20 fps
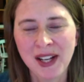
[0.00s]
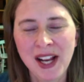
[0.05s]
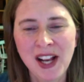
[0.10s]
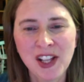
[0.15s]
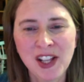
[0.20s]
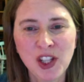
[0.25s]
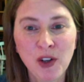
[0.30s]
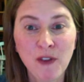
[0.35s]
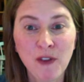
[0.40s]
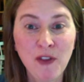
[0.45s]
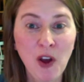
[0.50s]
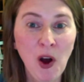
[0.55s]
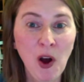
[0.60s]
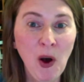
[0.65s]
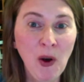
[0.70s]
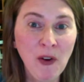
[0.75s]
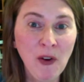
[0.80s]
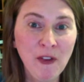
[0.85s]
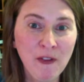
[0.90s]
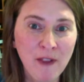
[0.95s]
So if the
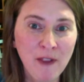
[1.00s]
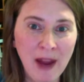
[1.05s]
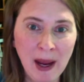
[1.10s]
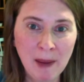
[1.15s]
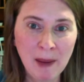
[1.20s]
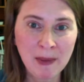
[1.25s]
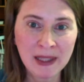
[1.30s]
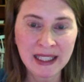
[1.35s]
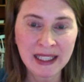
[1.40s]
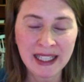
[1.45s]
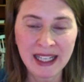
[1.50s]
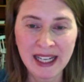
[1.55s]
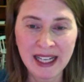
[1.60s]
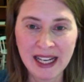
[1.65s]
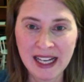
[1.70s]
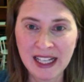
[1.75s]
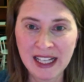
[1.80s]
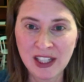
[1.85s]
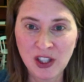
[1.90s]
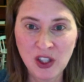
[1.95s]
whole family
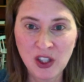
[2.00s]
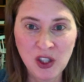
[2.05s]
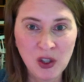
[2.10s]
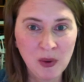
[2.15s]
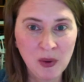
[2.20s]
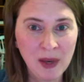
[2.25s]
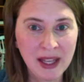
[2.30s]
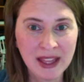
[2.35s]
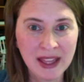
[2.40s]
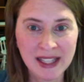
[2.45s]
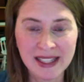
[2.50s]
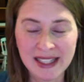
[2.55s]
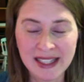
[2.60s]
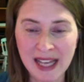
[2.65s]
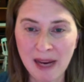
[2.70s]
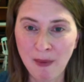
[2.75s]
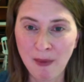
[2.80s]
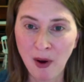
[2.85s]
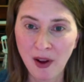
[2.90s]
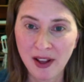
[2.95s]
is doing the
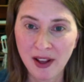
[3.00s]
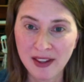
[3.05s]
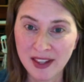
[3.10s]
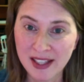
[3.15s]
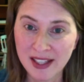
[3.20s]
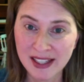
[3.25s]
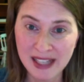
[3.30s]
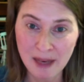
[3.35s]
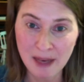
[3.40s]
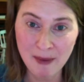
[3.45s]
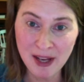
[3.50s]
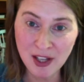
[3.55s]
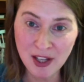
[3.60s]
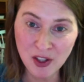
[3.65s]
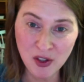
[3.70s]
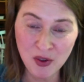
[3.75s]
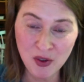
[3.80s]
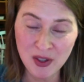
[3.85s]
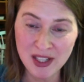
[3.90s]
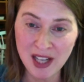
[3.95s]
same
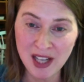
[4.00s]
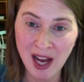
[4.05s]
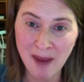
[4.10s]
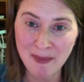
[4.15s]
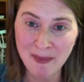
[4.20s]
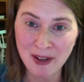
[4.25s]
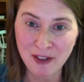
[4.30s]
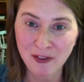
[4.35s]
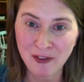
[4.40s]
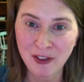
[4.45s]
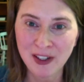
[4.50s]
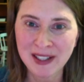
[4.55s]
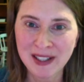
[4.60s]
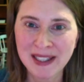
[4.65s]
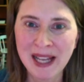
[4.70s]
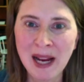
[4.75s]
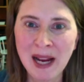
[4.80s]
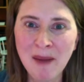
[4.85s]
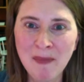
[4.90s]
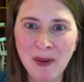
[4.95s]
history topic, for
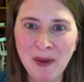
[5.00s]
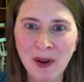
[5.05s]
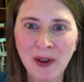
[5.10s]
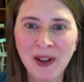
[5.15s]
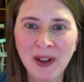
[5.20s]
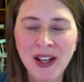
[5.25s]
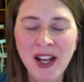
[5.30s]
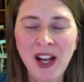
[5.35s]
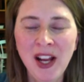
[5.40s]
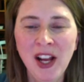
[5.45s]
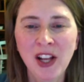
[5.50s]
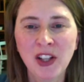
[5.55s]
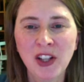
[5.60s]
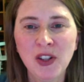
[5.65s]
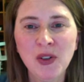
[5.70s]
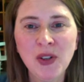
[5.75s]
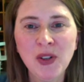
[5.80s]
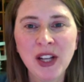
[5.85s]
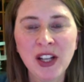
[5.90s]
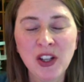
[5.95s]
example,
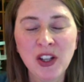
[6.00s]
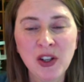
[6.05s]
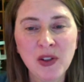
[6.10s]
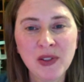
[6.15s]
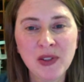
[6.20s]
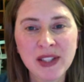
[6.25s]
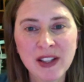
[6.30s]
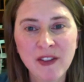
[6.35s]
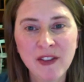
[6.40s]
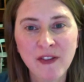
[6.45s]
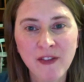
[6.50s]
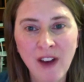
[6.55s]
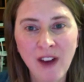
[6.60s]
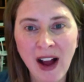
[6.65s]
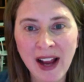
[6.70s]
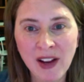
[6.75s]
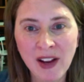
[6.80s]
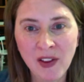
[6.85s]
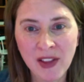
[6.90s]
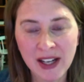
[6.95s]
you can use the
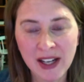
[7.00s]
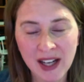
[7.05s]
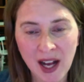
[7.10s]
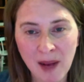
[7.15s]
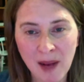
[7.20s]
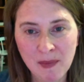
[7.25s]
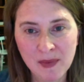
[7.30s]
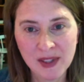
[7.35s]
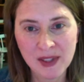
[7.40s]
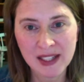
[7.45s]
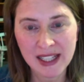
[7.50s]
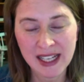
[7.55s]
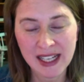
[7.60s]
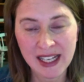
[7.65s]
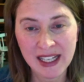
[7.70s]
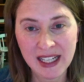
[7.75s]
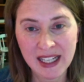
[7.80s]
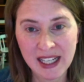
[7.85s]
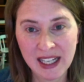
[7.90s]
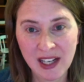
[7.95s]
file that comes
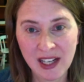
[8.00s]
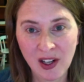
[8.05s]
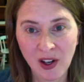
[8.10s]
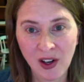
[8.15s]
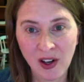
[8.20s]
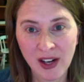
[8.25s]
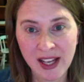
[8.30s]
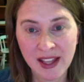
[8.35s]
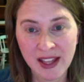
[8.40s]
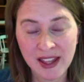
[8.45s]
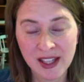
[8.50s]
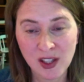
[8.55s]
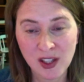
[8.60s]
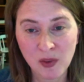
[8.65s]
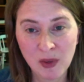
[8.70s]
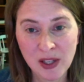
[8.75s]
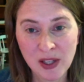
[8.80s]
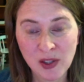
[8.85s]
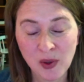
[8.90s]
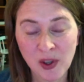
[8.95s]
in here in this
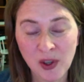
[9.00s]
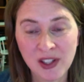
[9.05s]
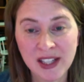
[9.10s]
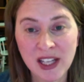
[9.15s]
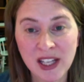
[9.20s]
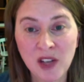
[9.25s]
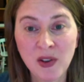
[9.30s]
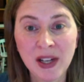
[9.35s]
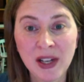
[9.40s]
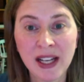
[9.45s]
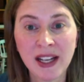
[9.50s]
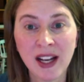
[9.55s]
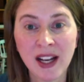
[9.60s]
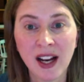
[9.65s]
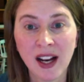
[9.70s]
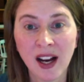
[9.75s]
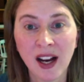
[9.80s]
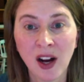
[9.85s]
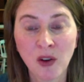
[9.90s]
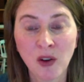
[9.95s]
resource that you can
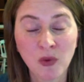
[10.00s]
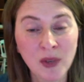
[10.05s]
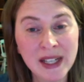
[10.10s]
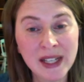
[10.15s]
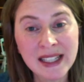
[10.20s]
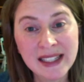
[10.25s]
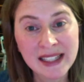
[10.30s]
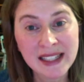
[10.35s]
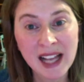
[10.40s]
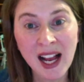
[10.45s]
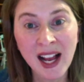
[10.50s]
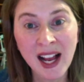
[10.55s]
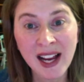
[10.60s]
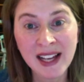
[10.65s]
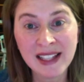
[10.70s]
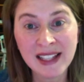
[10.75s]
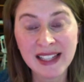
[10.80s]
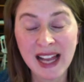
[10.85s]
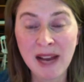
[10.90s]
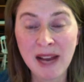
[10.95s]

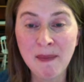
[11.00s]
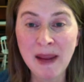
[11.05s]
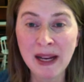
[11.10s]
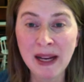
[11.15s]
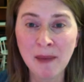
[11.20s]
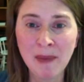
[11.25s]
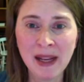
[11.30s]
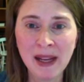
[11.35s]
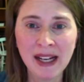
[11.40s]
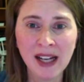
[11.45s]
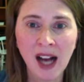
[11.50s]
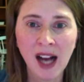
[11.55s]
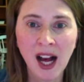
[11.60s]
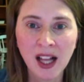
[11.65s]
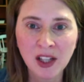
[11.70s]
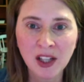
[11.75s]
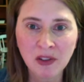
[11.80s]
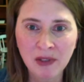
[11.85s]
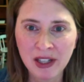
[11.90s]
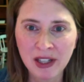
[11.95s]
resize and make a big
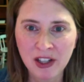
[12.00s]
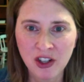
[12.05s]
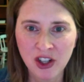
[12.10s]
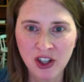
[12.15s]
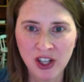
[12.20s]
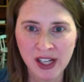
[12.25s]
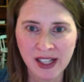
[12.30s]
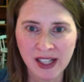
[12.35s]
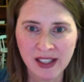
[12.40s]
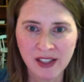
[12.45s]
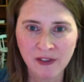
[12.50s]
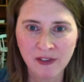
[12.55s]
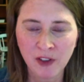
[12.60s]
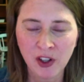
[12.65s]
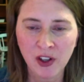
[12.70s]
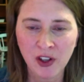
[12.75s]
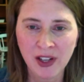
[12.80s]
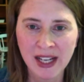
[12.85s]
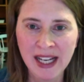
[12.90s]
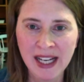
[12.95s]
coloring sheet for
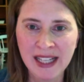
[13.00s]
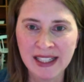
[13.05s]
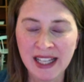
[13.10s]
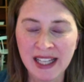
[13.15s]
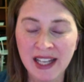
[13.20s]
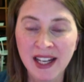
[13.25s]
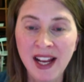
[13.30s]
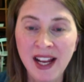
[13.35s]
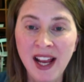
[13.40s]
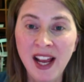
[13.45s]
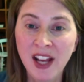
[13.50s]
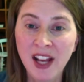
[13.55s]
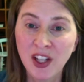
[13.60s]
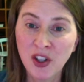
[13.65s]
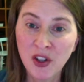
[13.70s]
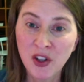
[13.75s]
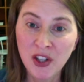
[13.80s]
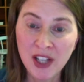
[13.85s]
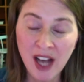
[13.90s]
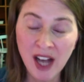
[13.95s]
your kids. And
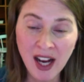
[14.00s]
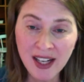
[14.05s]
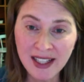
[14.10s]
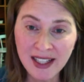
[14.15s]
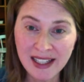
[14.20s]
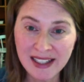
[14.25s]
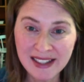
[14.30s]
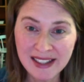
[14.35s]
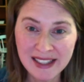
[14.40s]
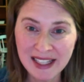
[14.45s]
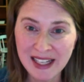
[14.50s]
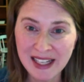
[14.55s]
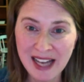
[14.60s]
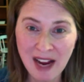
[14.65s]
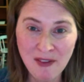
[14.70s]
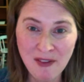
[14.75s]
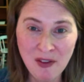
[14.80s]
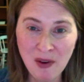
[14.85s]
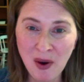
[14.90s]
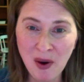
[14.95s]
your youngest can
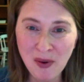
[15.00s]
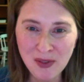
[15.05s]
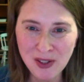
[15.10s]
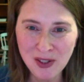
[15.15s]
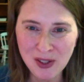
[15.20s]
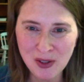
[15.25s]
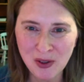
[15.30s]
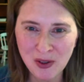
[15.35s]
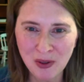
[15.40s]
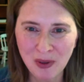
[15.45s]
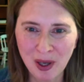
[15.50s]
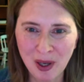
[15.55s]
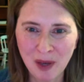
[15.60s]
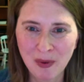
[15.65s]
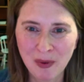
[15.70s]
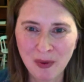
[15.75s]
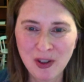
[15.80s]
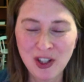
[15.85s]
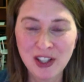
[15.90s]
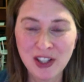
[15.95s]
have their own schoolwork,
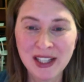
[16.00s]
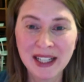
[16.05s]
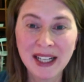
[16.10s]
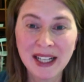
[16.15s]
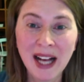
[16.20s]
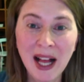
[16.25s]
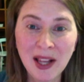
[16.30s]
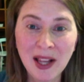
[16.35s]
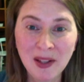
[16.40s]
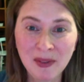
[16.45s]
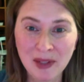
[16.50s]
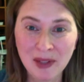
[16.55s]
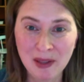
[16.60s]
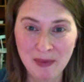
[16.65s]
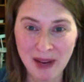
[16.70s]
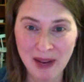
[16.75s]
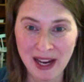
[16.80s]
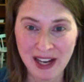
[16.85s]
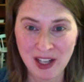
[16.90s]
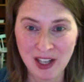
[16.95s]
which is a coloring
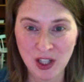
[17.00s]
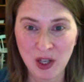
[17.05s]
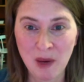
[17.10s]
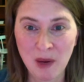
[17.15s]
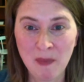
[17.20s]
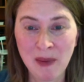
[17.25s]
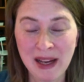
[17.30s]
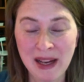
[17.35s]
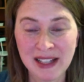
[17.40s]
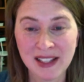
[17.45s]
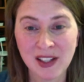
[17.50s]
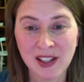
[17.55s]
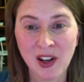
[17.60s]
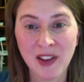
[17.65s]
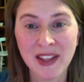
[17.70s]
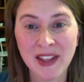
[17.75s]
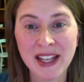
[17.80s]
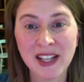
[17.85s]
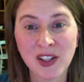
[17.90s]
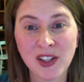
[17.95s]
page based on the
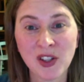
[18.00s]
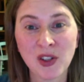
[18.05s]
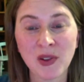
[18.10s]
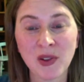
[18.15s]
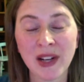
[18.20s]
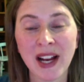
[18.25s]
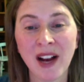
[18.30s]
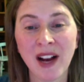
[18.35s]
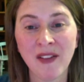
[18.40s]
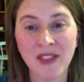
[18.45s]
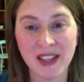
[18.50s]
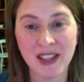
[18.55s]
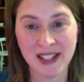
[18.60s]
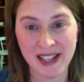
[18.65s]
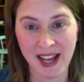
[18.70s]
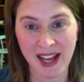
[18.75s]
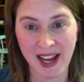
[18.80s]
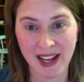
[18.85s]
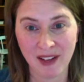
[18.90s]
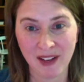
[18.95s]
history of the
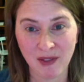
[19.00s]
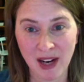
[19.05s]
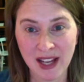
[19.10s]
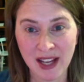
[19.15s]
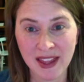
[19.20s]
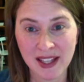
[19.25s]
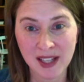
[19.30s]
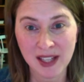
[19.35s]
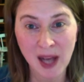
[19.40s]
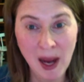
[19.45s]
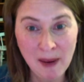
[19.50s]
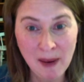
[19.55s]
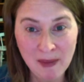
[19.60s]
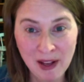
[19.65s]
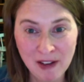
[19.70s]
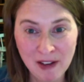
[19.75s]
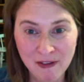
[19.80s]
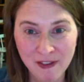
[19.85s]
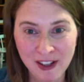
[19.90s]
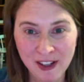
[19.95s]
day, right? The
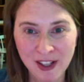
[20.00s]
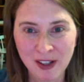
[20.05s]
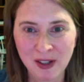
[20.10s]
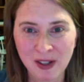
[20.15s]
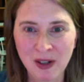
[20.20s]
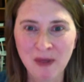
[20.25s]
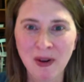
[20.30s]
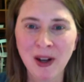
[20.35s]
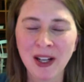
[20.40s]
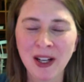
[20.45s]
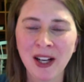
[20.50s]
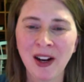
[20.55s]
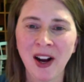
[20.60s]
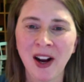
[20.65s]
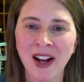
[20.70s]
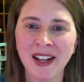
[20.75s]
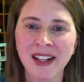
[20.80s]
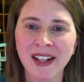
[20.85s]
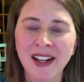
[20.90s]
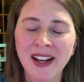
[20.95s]
timeline figure you're working
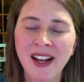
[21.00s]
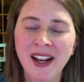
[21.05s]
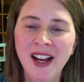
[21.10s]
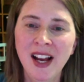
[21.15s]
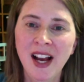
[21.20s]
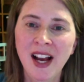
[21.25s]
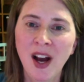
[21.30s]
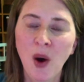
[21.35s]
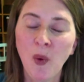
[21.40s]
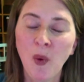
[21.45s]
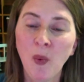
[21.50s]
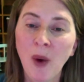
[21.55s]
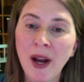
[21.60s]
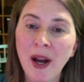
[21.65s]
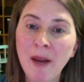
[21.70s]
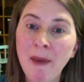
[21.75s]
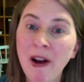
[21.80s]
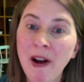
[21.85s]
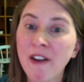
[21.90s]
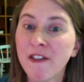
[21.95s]
on. What
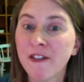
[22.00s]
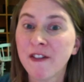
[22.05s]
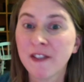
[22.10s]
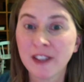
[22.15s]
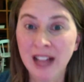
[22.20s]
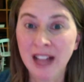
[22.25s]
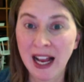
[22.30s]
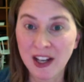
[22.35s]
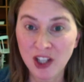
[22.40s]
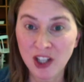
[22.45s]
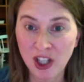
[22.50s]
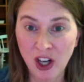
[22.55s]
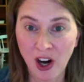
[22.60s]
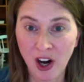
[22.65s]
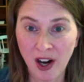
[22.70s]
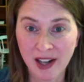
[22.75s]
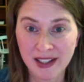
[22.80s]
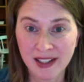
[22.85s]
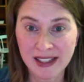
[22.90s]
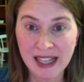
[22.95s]
about
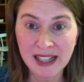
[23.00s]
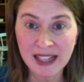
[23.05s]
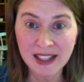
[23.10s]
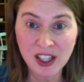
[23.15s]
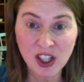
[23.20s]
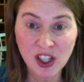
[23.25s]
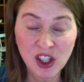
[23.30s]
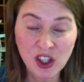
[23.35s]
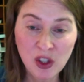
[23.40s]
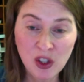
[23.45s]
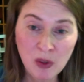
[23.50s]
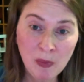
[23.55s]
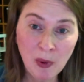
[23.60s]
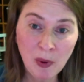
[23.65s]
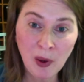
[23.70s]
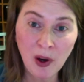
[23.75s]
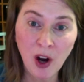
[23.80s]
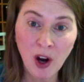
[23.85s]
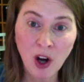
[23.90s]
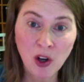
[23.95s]
flashcards? That's a
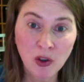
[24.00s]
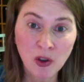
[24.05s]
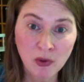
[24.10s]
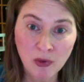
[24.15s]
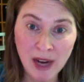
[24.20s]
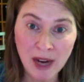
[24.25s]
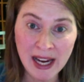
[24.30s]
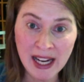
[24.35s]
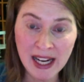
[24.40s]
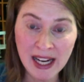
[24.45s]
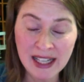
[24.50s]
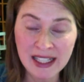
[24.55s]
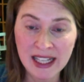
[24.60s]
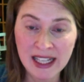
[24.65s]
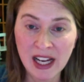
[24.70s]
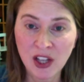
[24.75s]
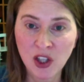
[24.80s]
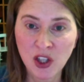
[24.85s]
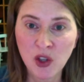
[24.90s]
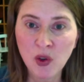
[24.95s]
super great
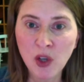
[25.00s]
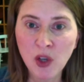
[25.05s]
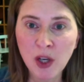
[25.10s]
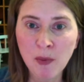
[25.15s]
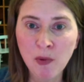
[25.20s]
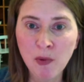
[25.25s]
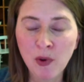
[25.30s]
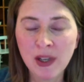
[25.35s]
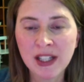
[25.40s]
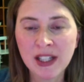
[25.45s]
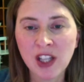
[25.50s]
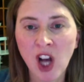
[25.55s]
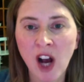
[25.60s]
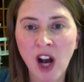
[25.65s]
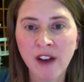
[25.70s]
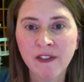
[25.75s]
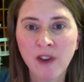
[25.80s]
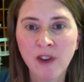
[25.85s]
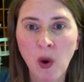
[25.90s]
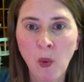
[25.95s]
idea. You could print
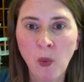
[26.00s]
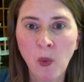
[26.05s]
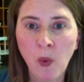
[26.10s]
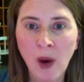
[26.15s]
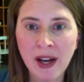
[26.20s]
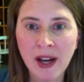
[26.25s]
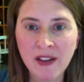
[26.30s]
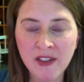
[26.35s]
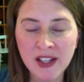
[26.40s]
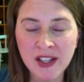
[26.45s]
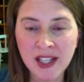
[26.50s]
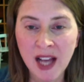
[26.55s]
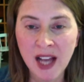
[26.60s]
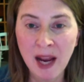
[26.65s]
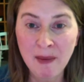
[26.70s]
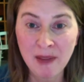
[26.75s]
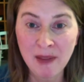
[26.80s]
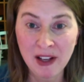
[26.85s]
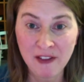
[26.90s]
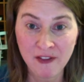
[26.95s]
off one of the
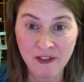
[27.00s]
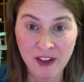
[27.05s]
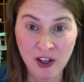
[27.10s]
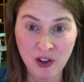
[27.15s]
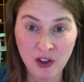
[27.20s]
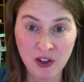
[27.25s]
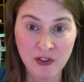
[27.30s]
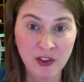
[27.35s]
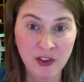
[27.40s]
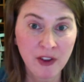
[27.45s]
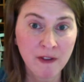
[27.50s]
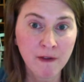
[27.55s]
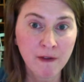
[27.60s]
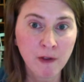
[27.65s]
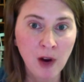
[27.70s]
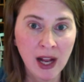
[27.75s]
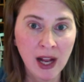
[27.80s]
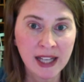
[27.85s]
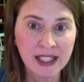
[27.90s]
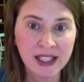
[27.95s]
timeline figures for the
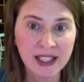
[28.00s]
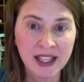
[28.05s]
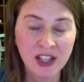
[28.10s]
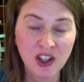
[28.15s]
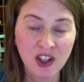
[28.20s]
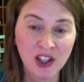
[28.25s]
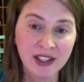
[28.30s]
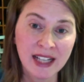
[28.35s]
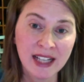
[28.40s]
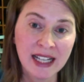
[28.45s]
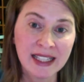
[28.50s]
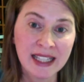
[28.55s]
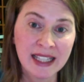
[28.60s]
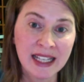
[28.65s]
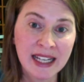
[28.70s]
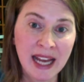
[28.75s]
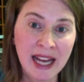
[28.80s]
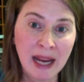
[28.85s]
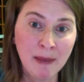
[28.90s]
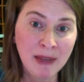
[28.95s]
front that just has the
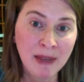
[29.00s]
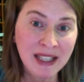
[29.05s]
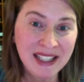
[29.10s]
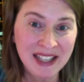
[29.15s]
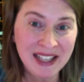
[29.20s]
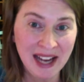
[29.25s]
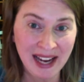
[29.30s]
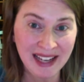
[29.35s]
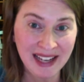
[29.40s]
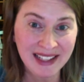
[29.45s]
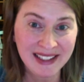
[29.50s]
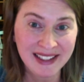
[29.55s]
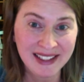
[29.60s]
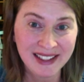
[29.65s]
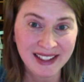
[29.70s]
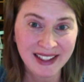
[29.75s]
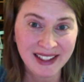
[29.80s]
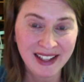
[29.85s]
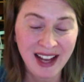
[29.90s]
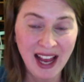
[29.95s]
name and date,
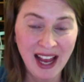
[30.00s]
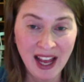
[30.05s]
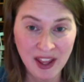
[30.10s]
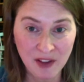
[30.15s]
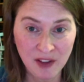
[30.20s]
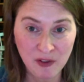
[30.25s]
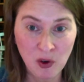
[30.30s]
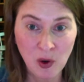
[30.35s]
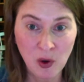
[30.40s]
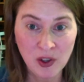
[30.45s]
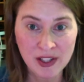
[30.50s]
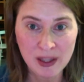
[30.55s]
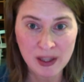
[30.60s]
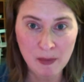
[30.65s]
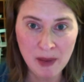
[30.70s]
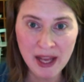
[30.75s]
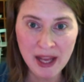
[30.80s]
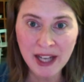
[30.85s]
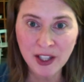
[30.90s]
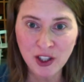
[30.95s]
and of course the
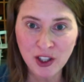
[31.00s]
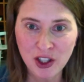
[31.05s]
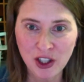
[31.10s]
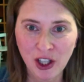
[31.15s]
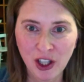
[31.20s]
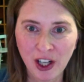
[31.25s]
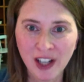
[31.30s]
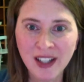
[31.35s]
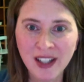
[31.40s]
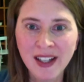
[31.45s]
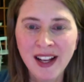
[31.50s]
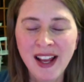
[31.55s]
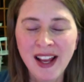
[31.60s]
picture.